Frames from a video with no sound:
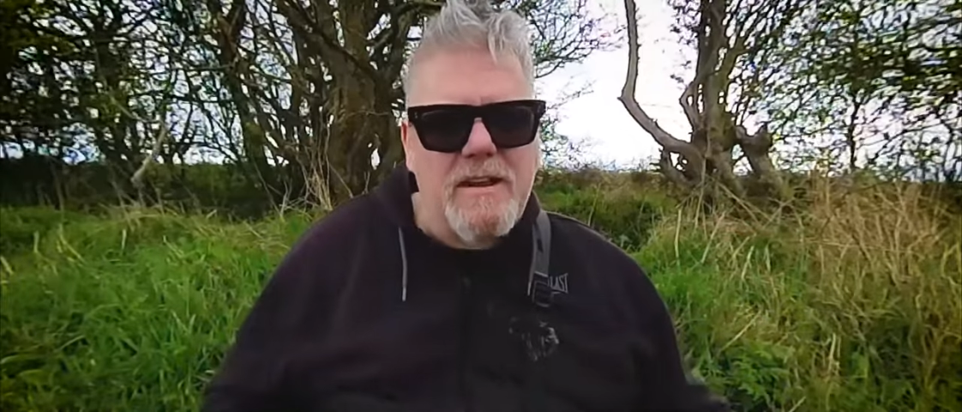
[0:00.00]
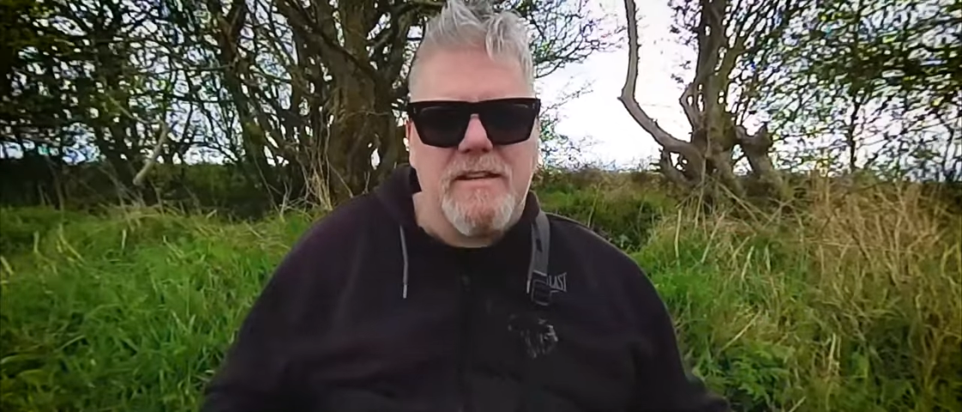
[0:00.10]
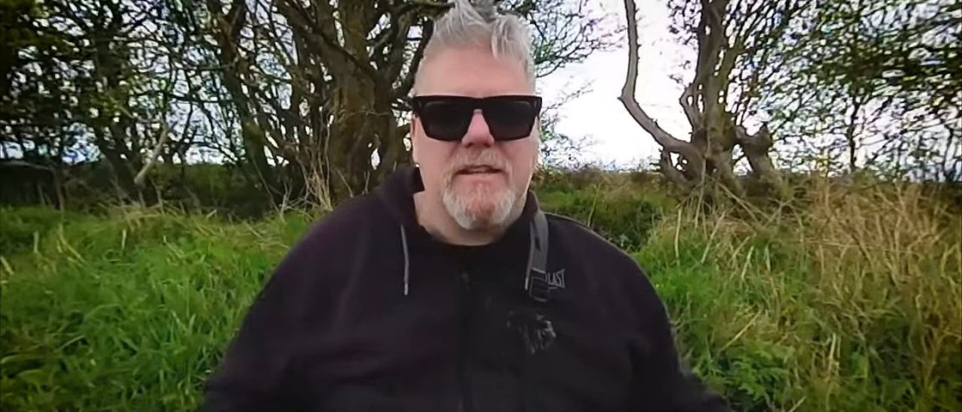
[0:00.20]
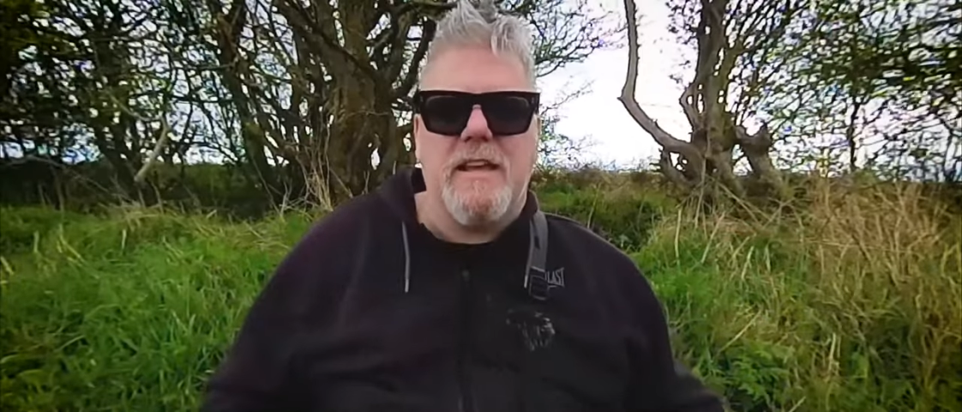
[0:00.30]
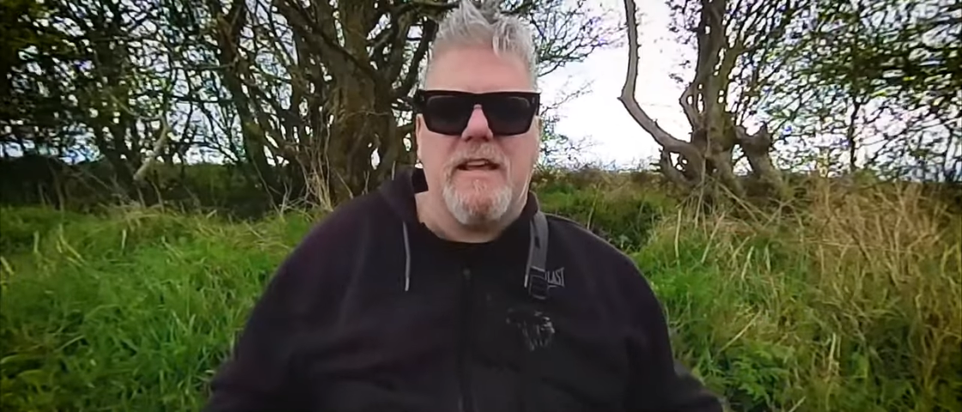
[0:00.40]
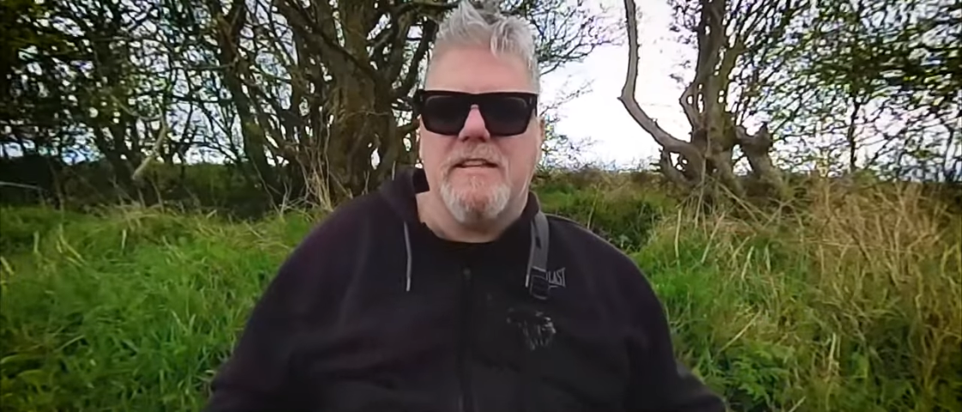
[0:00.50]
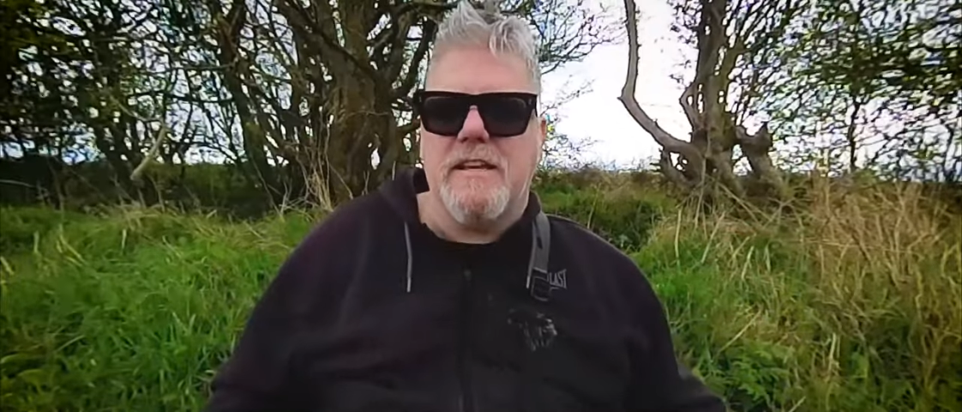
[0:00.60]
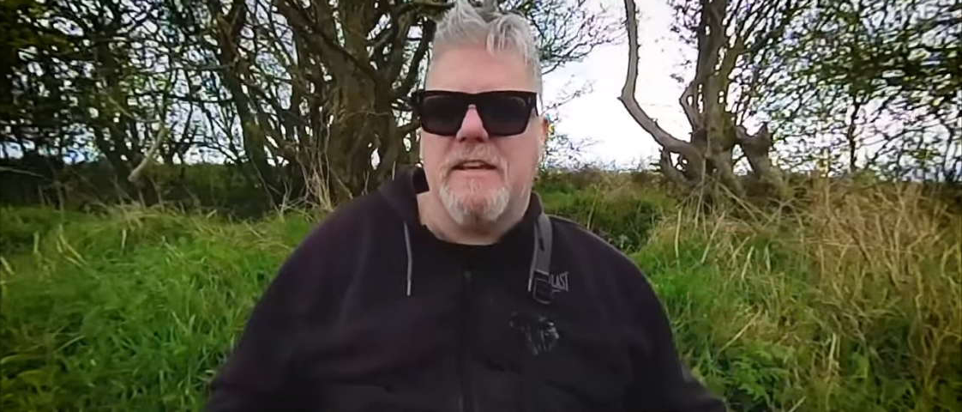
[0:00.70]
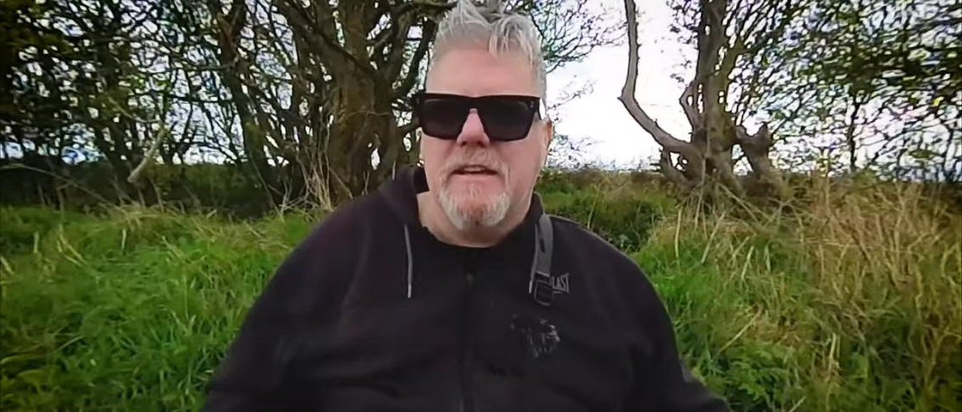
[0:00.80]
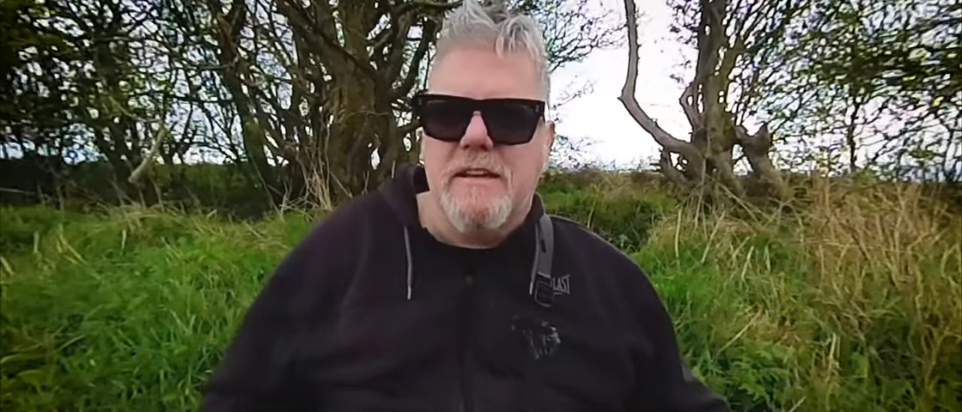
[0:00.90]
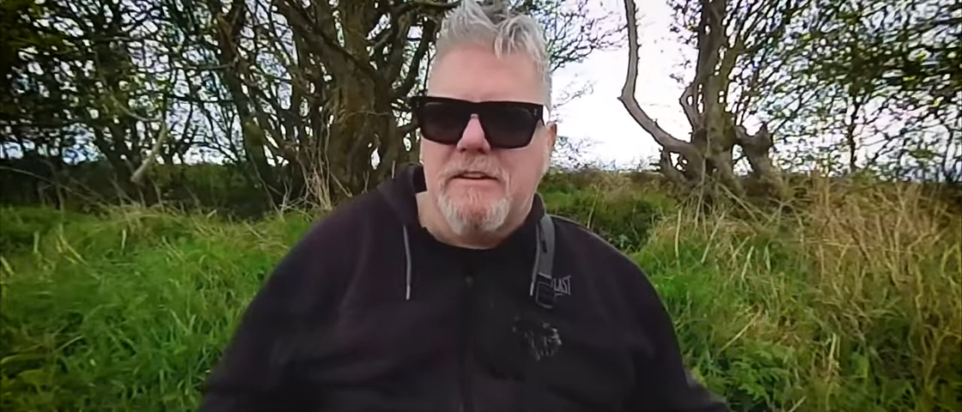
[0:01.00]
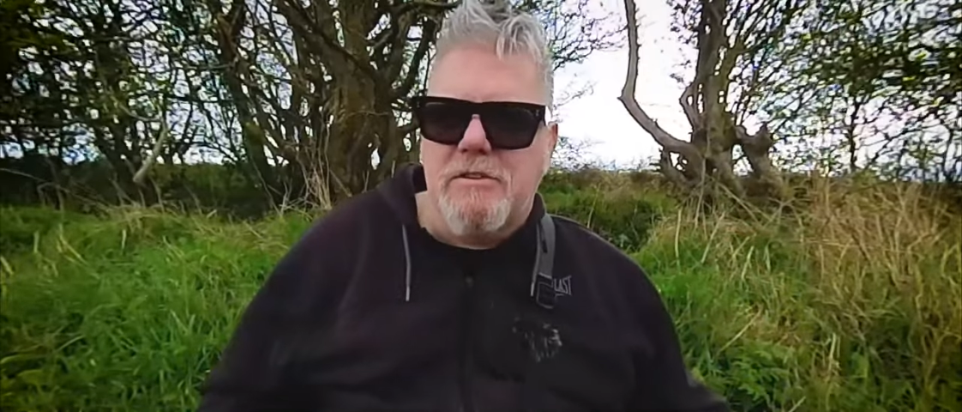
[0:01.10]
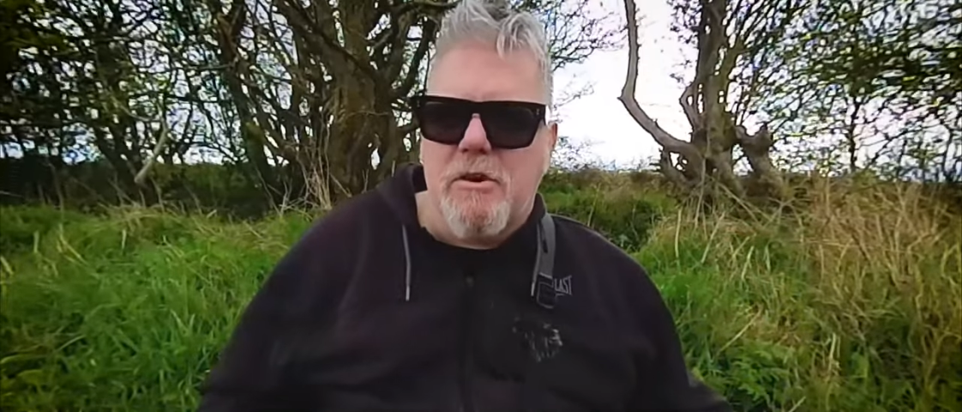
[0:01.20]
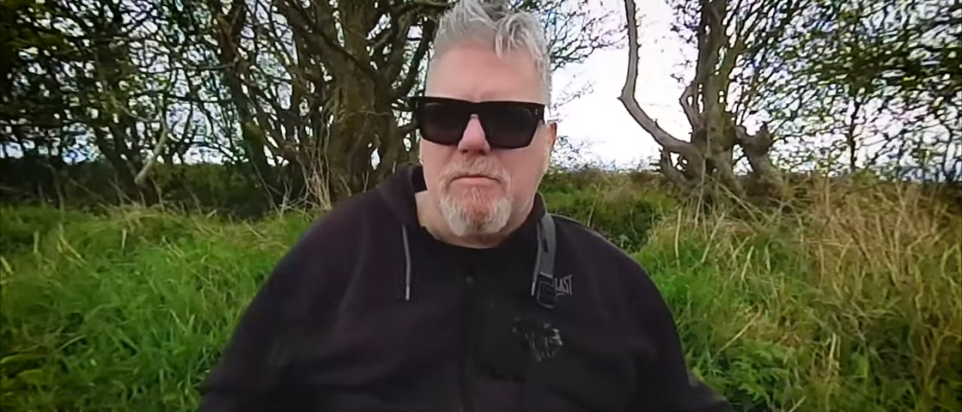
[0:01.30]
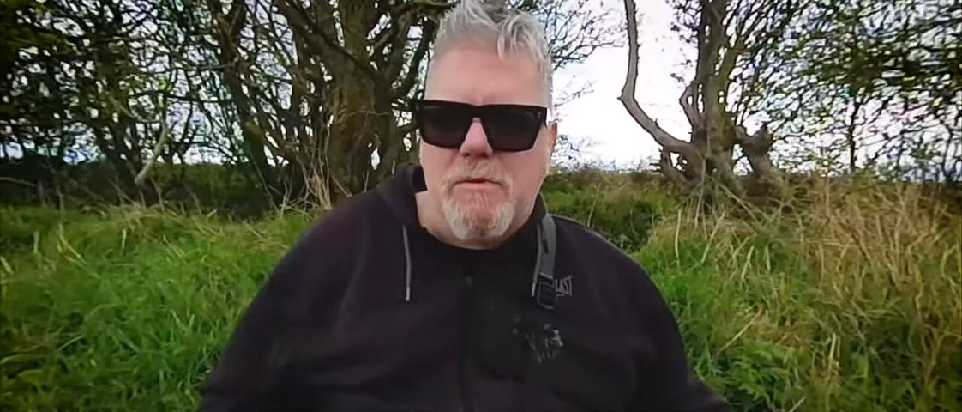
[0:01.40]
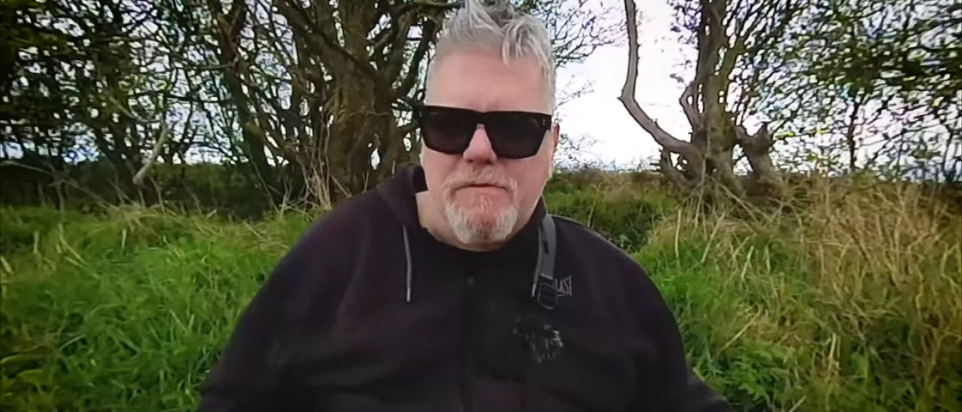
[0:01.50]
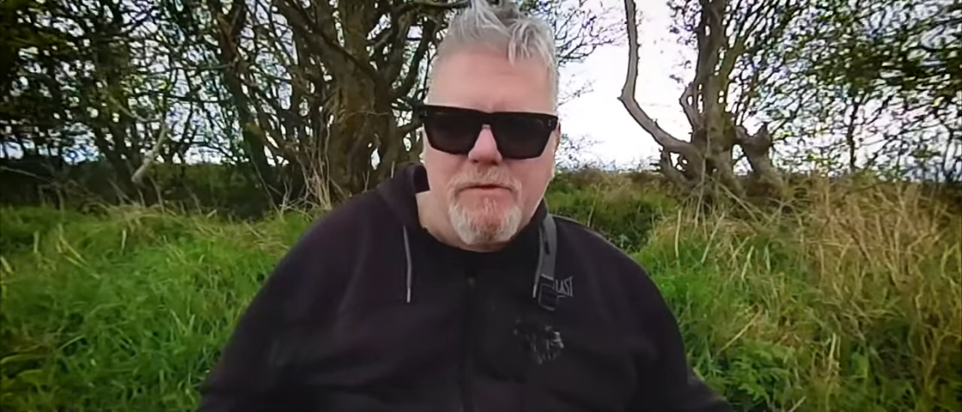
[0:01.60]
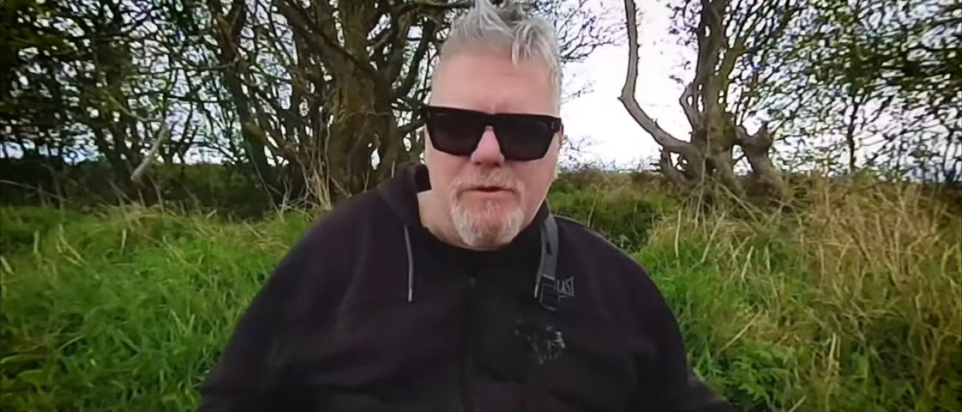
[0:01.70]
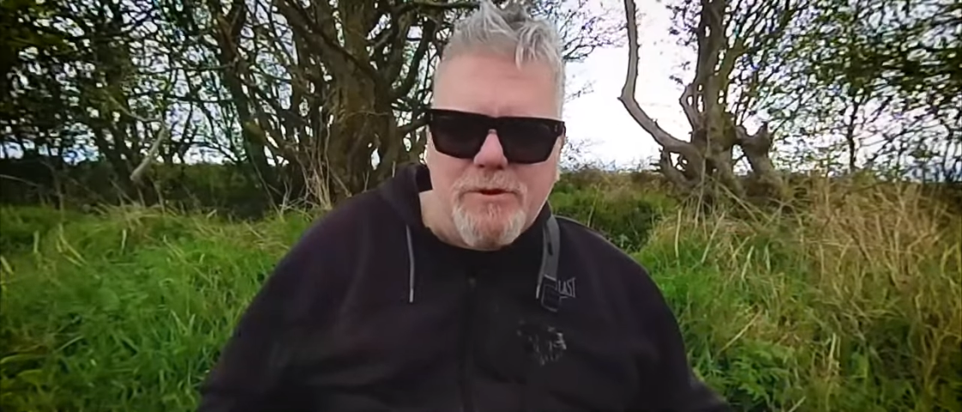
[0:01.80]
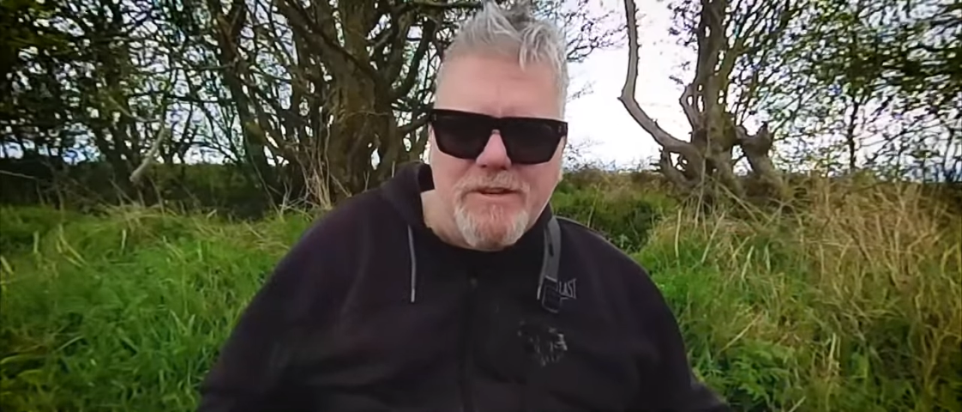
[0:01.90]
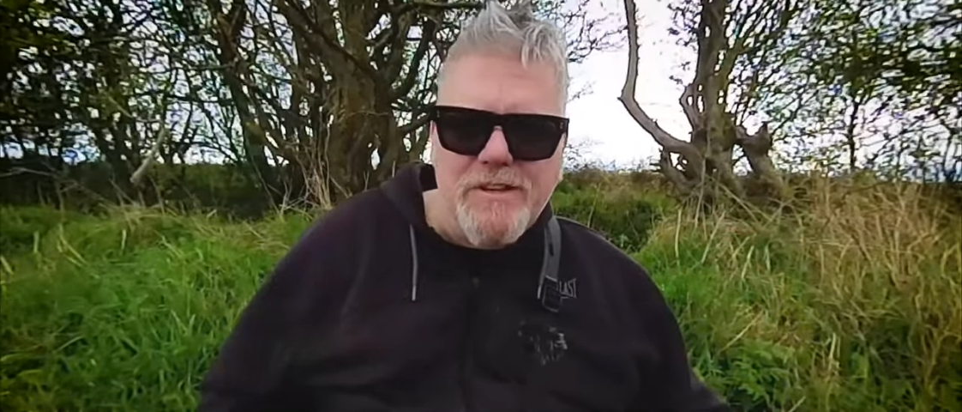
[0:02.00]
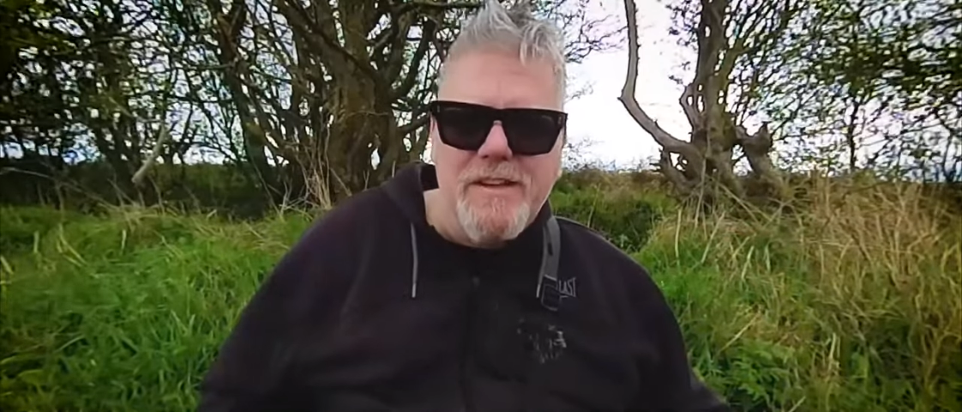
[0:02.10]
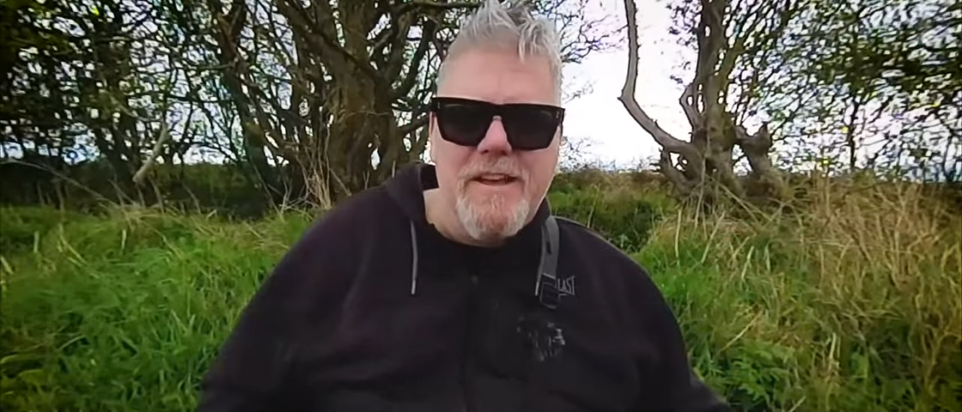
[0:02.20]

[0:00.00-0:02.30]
into eating normal food.